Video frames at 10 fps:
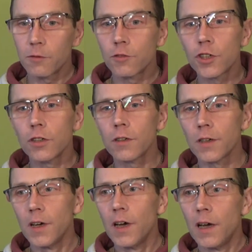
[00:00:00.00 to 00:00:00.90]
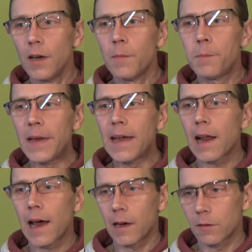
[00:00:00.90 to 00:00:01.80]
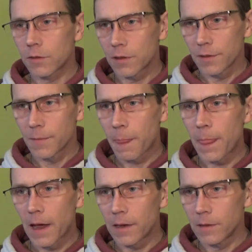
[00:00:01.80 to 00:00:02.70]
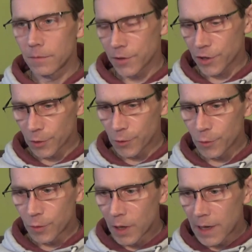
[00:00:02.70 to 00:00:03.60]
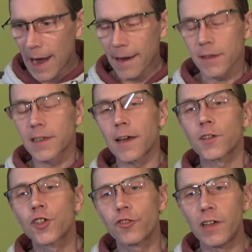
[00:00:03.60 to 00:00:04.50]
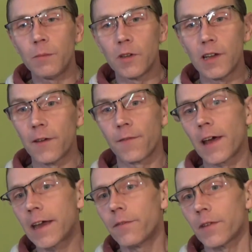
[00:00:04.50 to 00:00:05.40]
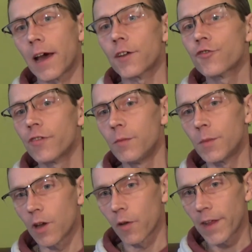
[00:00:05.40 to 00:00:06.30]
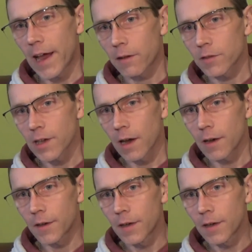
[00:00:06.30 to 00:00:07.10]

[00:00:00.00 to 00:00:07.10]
should be allowed to access treatment if they're given that treatment on the outside.